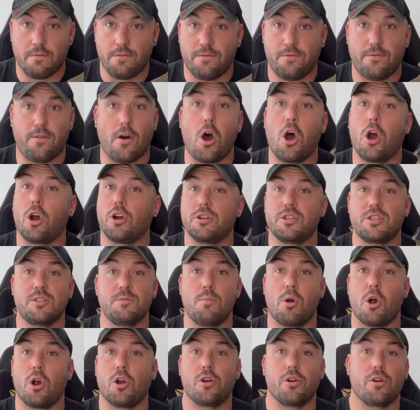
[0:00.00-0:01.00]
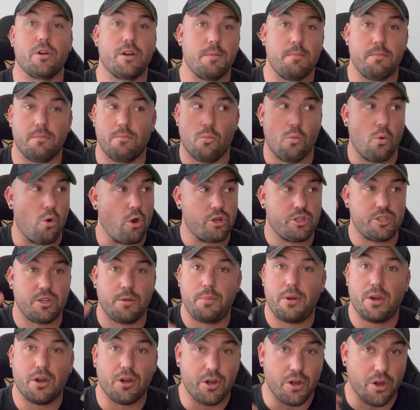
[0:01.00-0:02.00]
far smarter and more
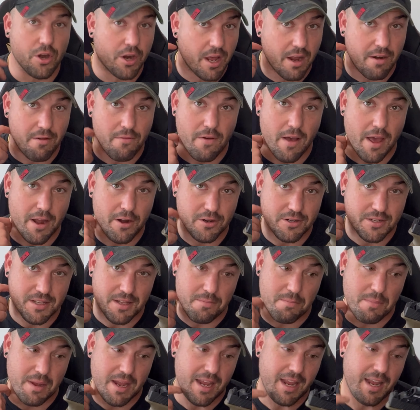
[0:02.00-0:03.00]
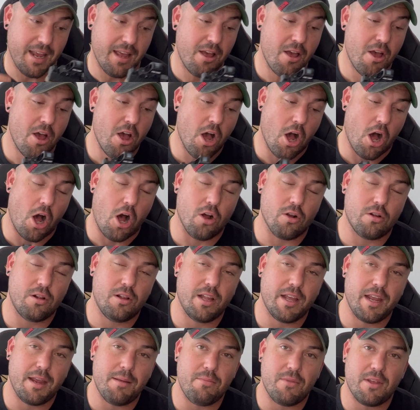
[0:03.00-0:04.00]
superior gunfighters than me all
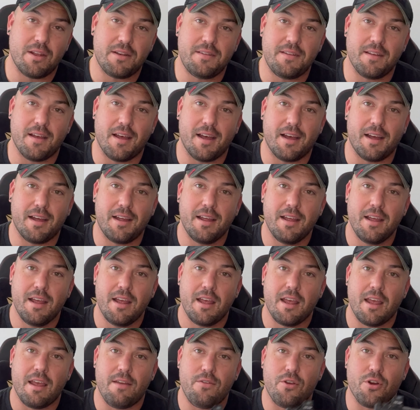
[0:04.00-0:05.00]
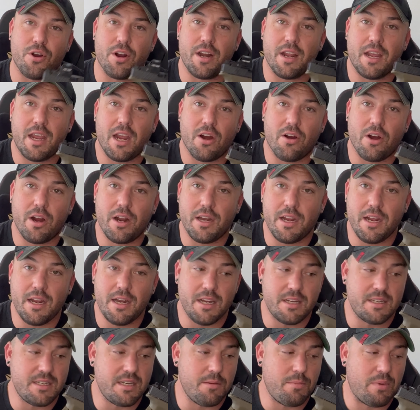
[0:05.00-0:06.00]
claim that uh, if you're going to carry an E
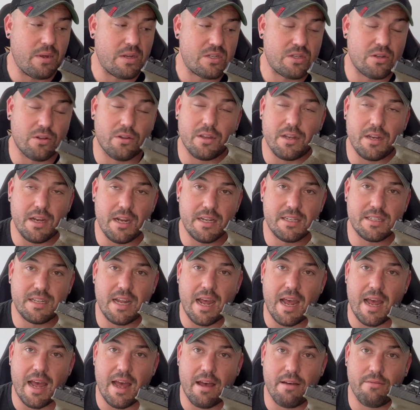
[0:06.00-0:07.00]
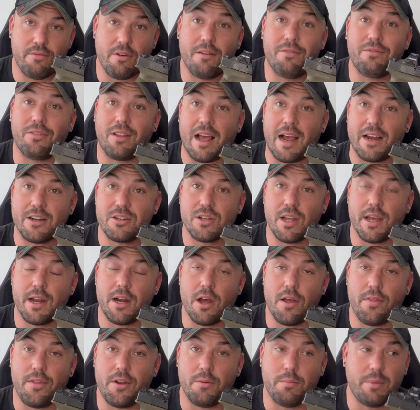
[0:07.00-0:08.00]
D C pistol, it needs to have a flashlight
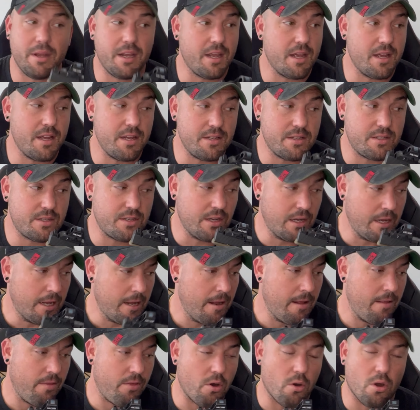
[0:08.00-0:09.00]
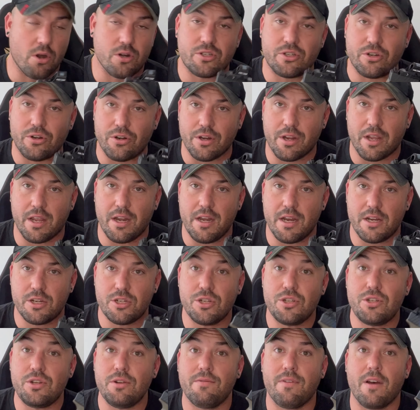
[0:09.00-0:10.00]
on there, because there are certain
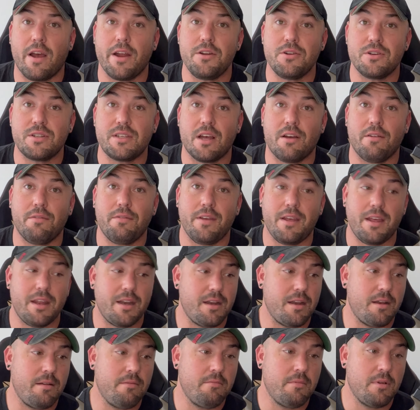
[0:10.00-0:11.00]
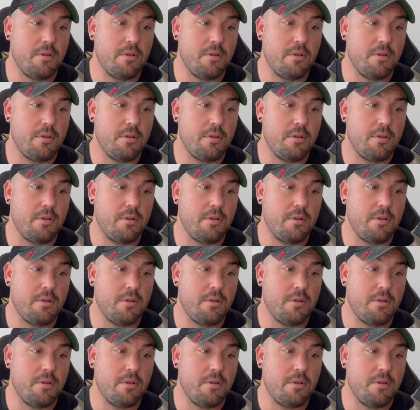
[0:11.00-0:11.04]
conditions you find yourself in